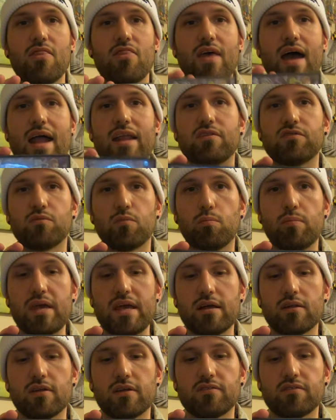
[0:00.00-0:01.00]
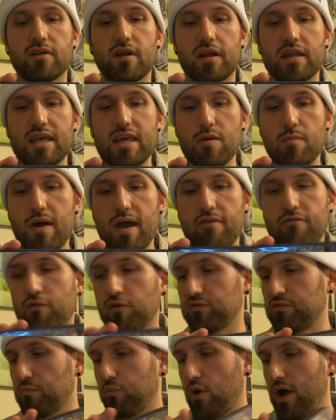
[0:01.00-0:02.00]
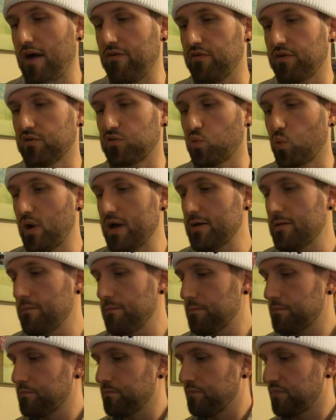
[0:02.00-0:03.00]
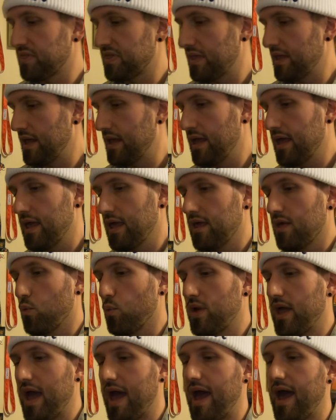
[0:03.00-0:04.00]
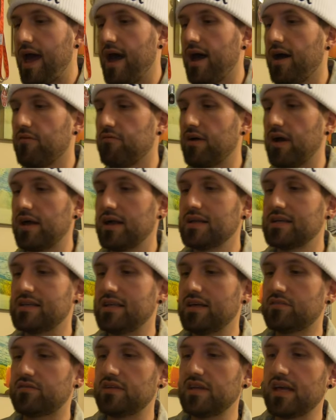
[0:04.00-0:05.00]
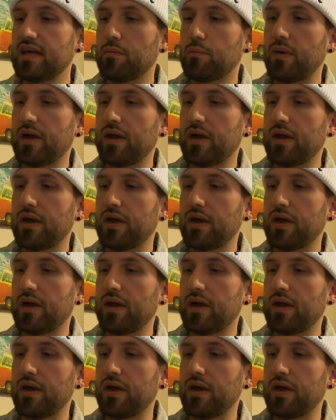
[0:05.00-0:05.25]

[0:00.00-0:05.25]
That is being listed on eBay for some profit as well. We have Disney and